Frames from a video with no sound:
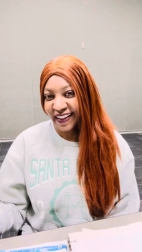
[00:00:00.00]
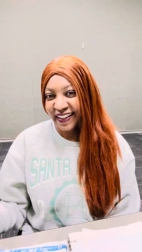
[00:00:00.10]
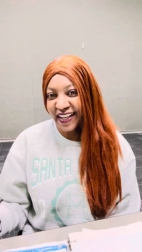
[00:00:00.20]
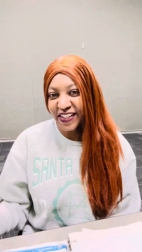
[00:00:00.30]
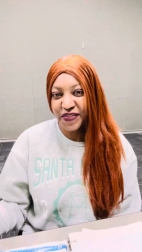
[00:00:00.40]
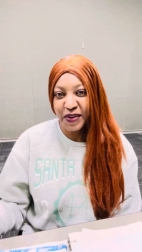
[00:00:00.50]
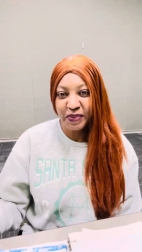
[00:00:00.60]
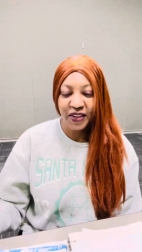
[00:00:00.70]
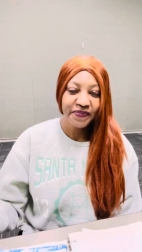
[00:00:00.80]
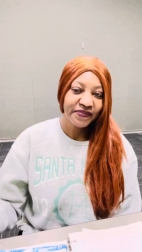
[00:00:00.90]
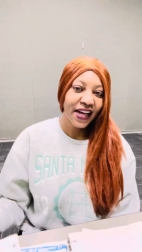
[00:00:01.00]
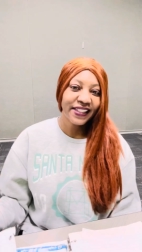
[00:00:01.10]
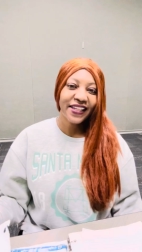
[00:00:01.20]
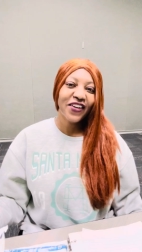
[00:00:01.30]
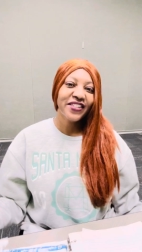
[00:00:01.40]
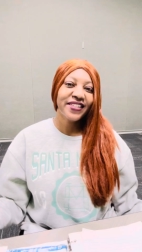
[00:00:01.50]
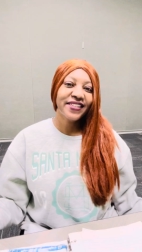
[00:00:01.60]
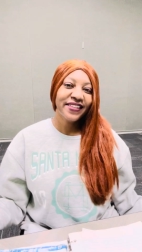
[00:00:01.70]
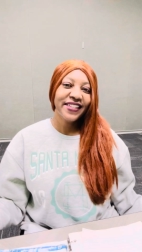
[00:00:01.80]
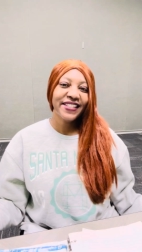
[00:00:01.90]
Now to the fun part. I have to get all
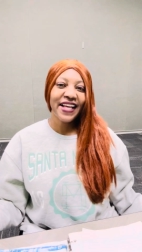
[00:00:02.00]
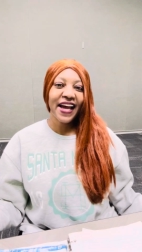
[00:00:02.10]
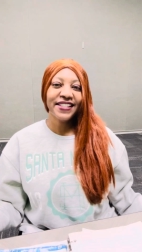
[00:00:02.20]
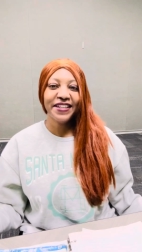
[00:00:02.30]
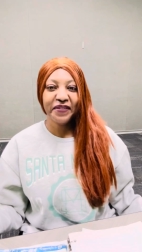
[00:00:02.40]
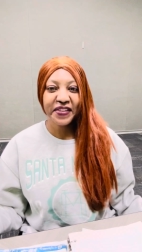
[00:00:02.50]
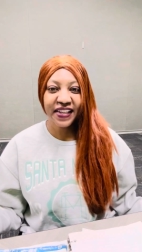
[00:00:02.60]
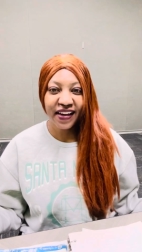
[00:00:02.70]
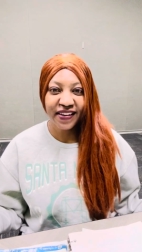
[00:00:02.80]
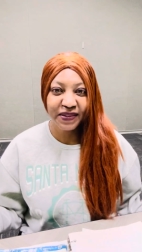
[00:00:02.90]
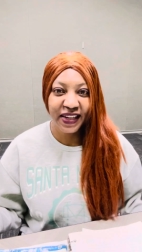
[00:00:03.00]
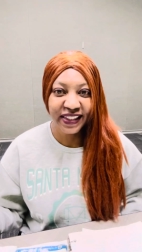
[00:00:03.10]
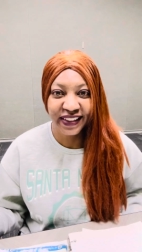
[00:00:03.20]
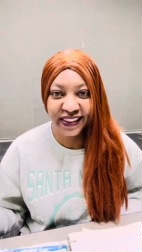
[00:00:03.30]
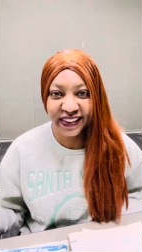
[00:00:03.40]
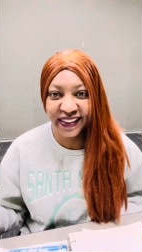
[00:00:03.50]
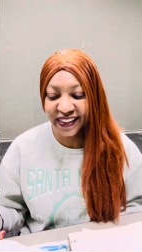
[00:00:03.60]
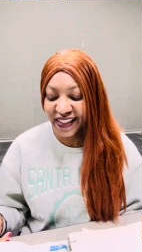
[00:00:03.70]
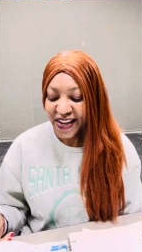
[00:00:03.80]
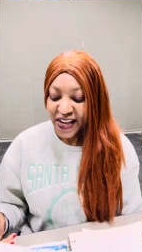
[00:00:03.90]
the stats and everything out of the way.
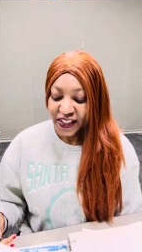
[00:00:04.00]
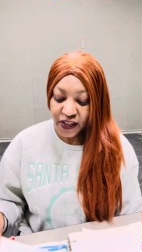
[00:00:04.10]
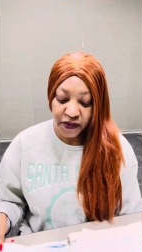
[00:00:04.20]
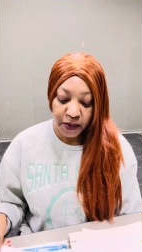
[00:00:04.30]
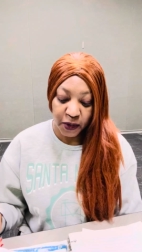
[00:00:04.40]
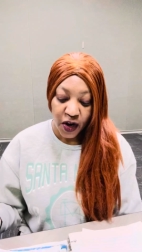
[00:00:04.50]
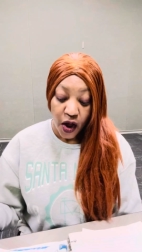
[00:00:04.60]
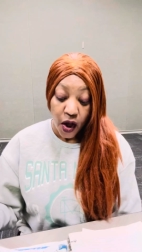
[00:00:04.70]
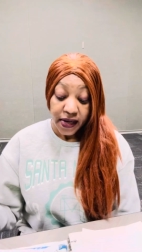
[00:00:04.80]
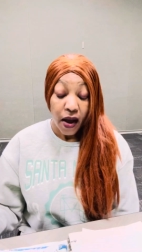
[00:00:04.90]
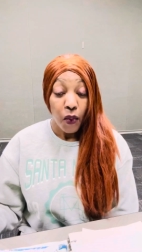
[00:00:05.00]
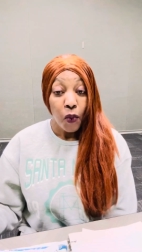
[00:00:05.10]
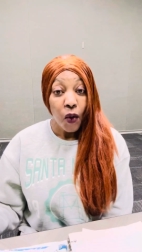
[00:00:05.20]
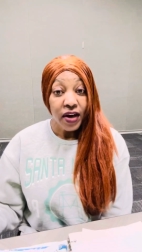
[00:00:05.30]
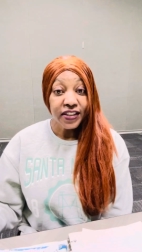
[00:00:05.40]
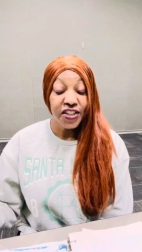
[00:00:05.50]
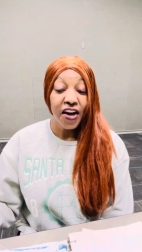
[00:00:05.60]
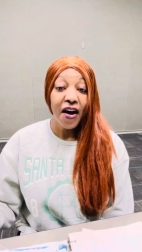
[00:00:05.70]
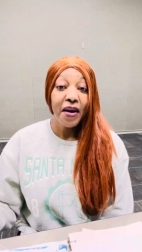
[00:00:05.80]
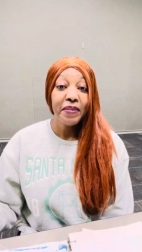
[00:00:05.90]
To the fun part. Now, what
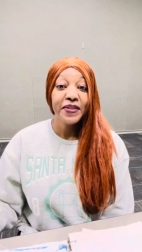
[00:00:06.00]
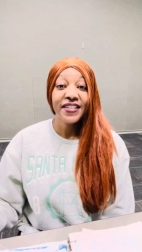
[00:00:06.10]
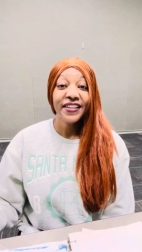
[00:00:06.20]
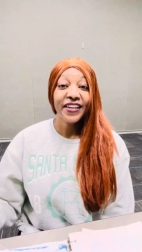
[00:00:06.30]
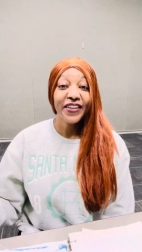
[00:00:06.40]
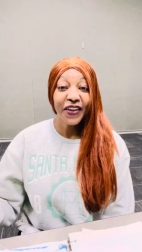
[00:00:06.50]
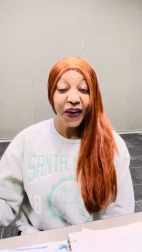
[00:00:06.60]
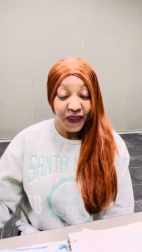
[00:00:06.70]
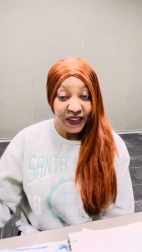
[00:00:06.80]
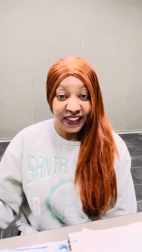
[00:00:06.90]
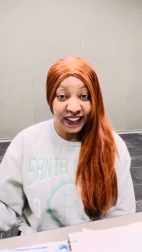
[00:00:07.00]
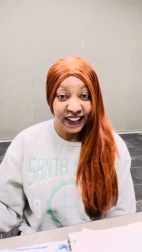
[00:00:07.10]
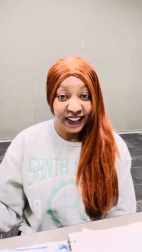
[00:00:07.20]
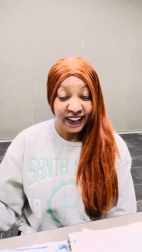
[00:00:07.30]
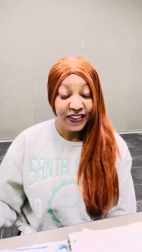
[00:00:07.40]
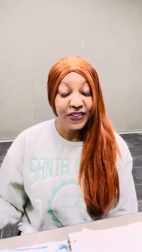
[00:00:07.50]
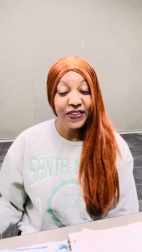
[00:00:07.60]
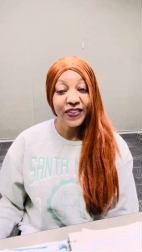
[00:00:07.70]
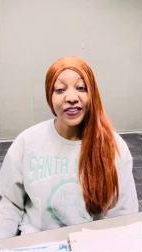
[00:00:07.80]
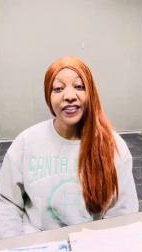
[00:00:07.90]
jobs currently,
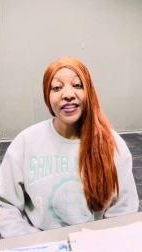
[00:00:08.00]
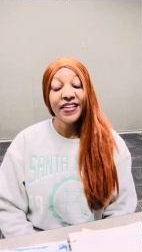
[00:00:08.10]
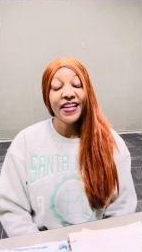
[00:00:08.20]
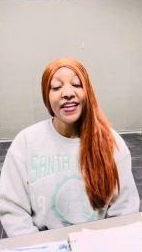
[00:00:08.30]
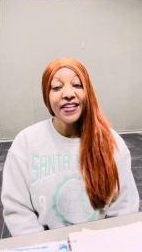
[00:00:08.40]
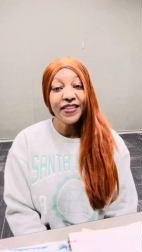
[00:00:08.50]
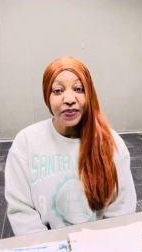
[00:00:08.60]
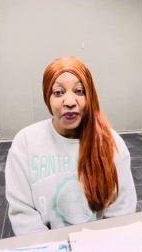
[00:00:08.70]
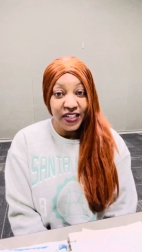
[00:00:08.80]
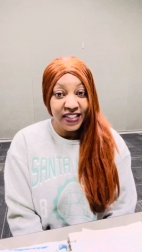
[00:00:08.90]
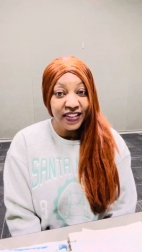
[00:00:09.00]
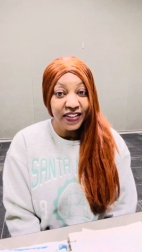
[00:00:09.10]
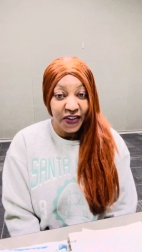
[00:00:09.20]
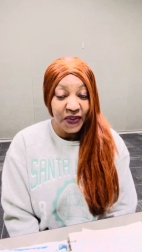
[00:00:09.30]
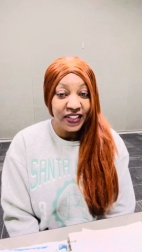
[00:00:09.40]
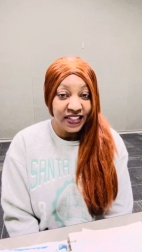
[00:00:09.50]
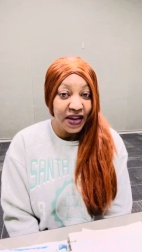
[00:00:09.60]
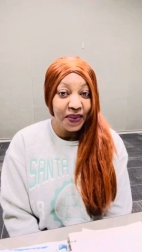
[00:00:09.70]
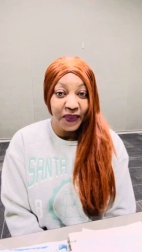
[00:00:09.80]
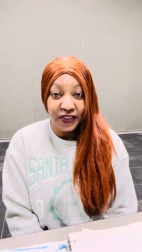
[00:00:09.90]
in recent current
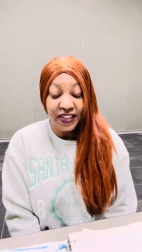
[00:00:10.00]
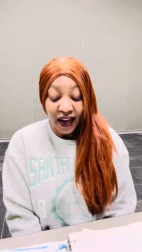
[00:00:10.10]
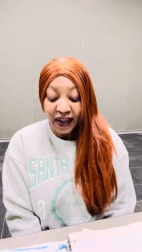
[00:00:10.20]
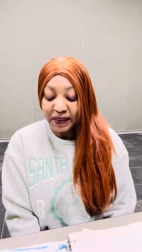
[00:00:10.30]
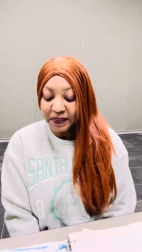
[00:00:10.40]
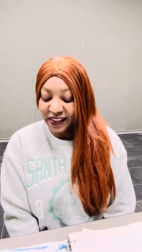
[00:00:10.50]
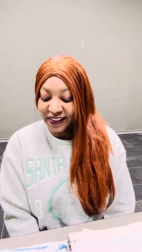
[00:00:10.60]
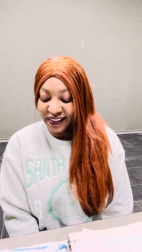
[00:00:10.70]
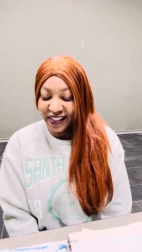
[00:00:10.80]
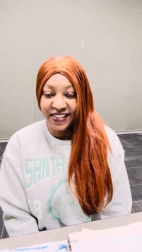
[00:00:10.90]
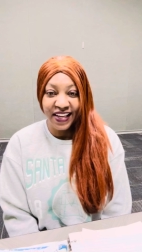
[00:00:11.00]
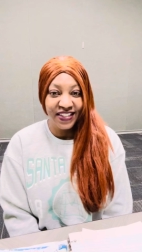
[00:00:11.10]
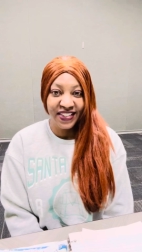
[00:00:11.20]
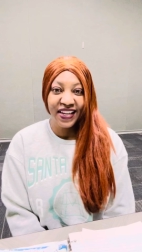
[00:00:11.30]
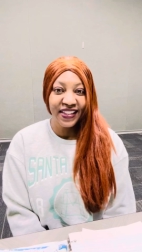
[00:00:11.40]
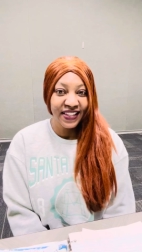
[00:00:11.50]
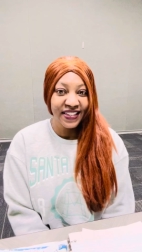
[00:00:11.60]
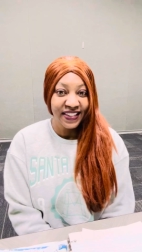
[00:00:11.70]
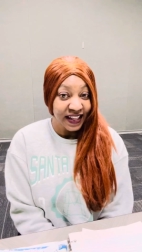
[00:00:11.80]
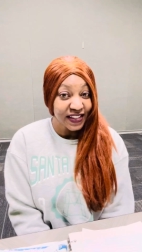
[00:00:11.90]
day real time, because I just got
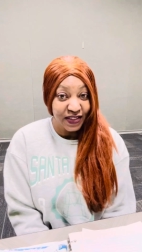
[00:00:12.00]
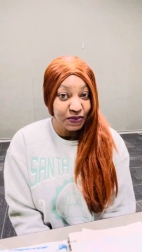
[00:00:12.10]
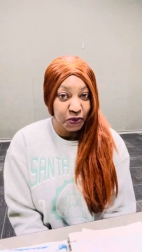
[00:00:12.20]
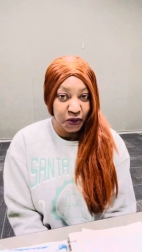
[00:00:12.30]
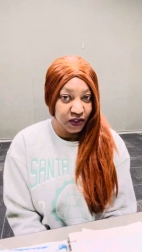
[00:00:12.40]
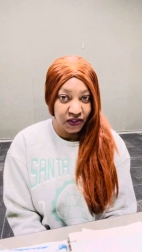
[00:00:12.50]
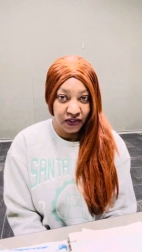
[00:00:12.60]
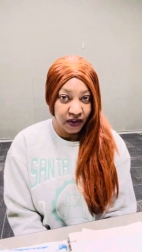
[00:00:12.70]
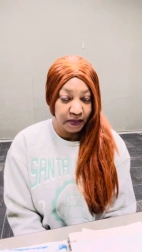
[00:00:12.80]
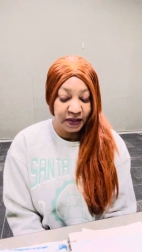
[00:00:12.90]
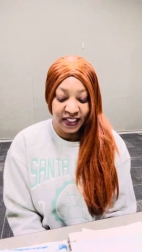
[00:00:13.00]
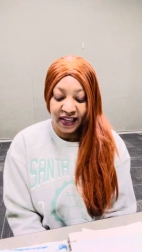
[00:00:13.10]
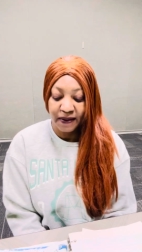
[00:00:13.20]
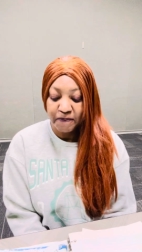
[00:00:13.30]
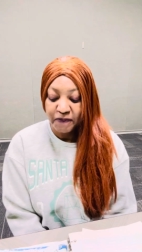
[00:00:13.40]
these stats this morning, so they're up to date,